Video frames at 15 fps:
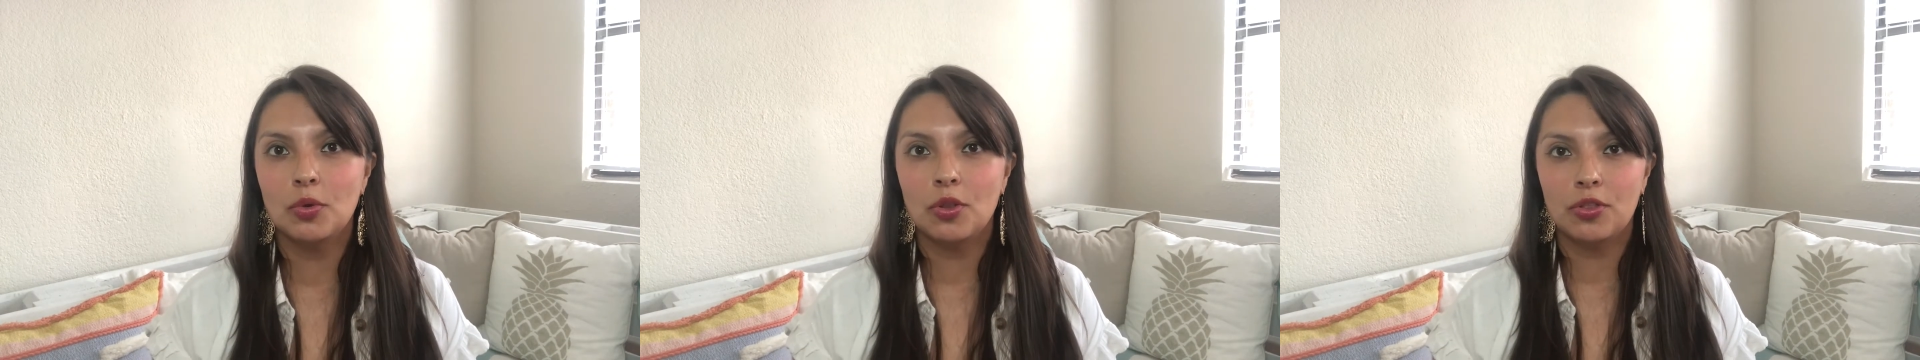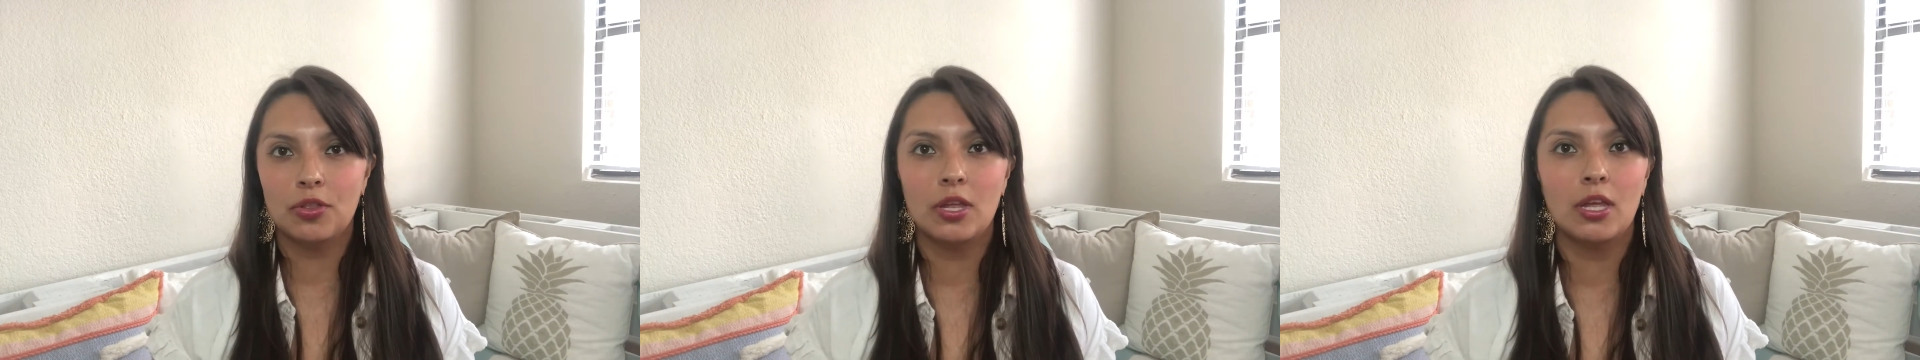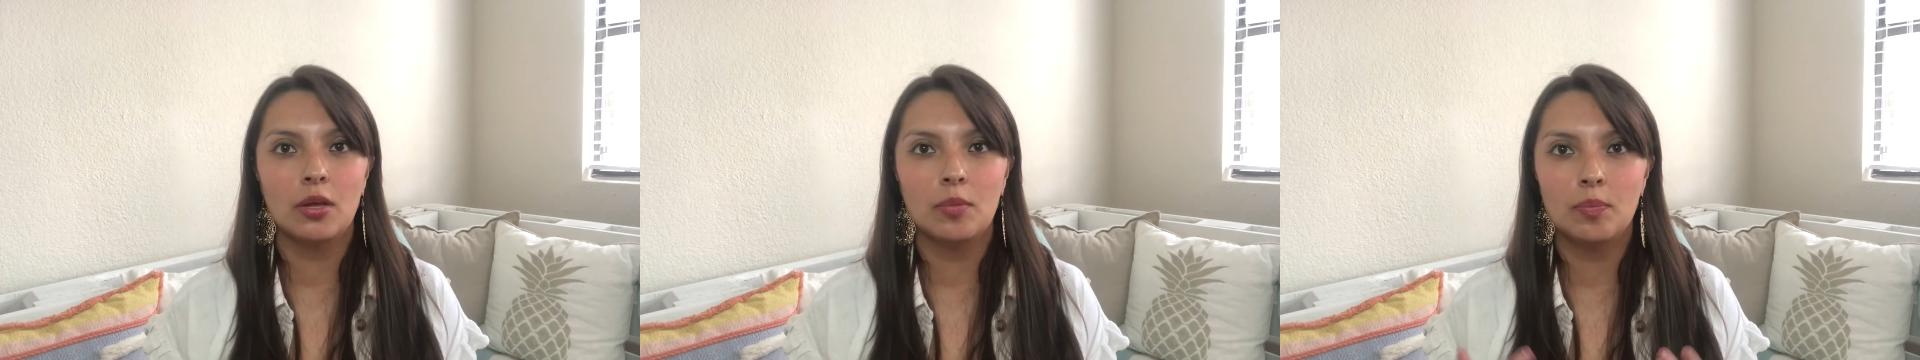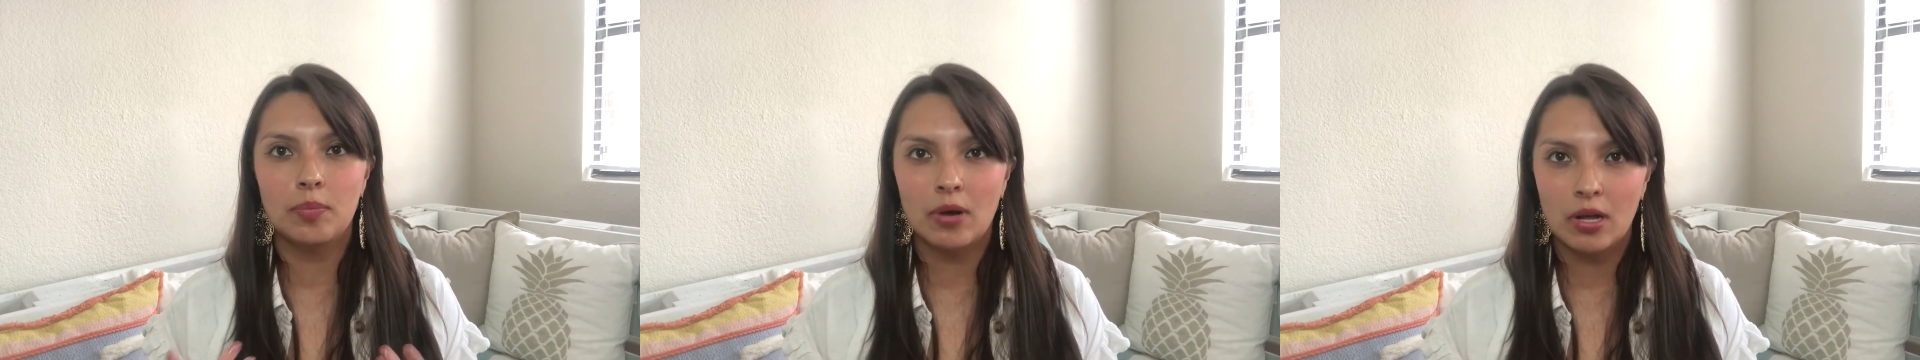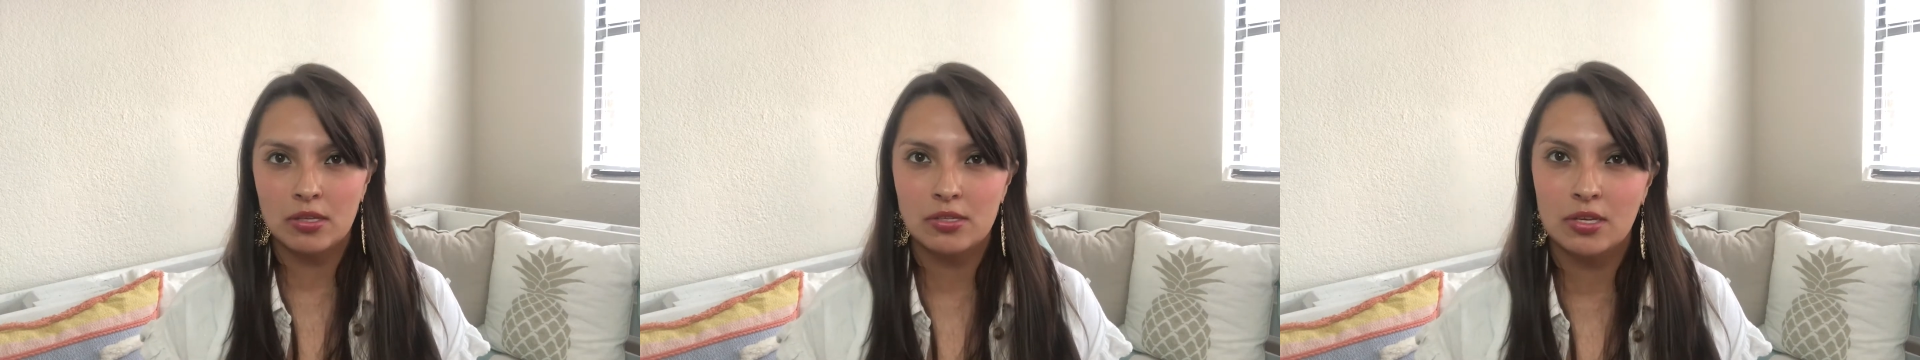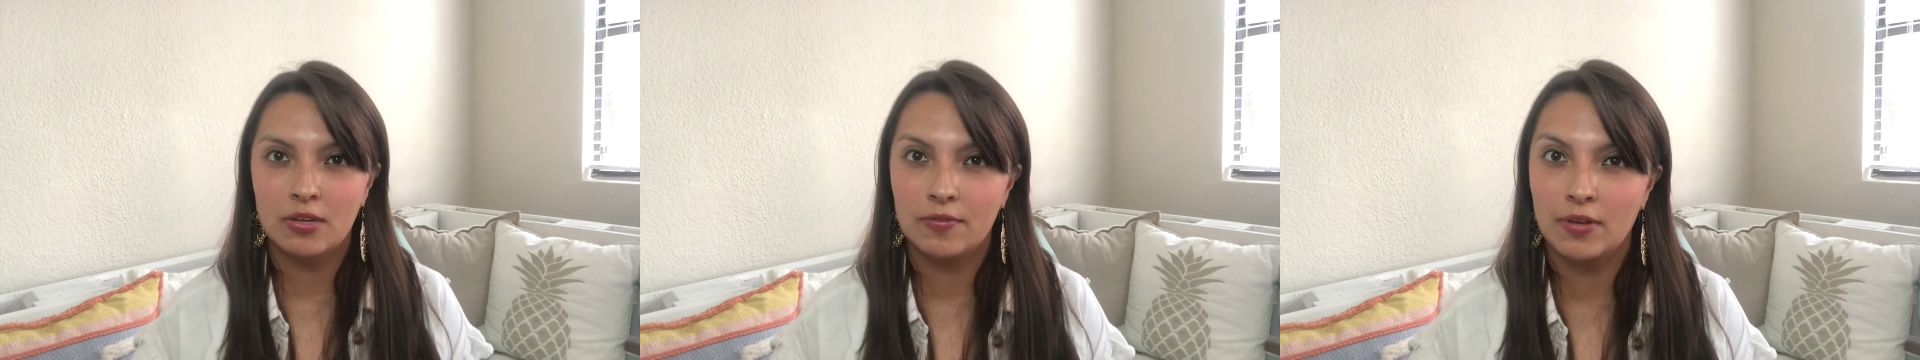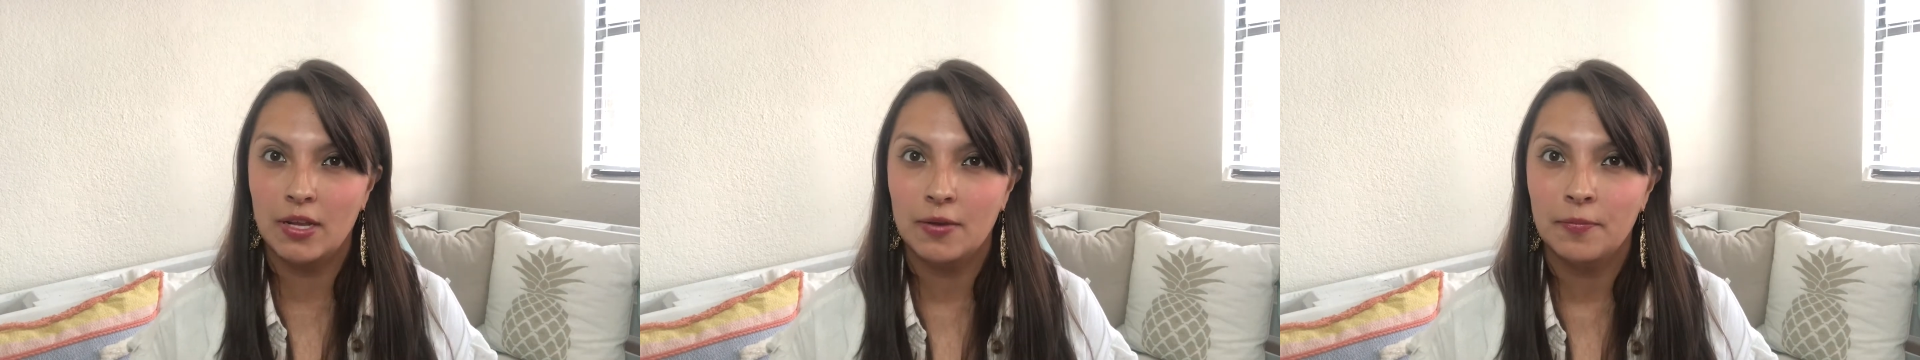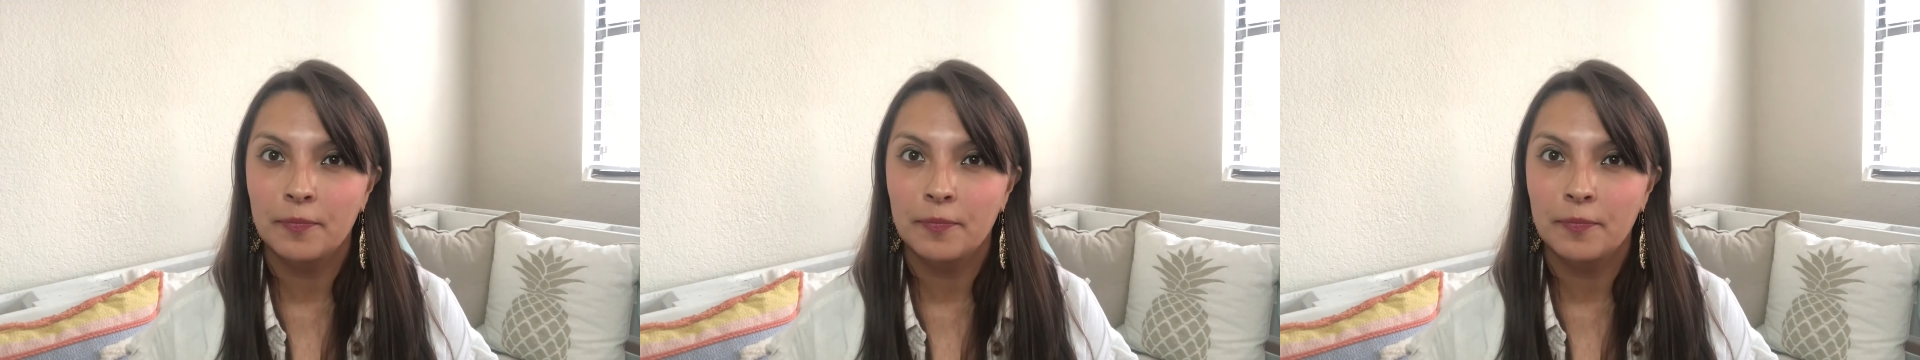think positively.